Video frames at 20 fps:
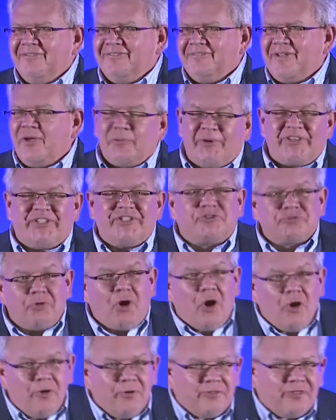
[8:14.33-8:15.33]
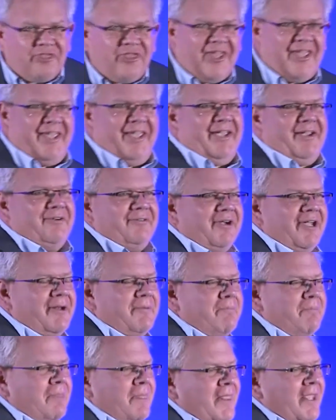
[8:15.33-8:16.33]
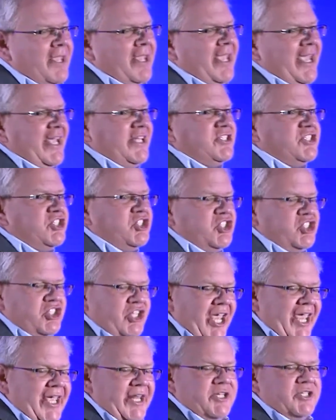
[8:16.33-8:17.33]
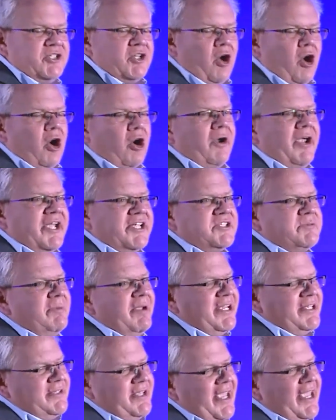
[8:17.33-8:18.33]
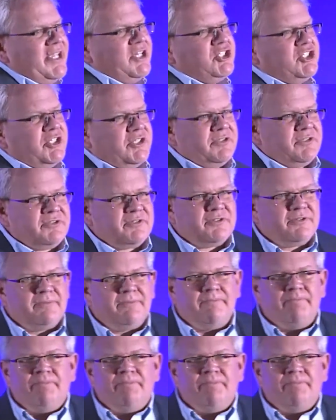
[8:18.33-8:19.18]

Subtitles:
I want the drone thing, right? It's changed our expectations.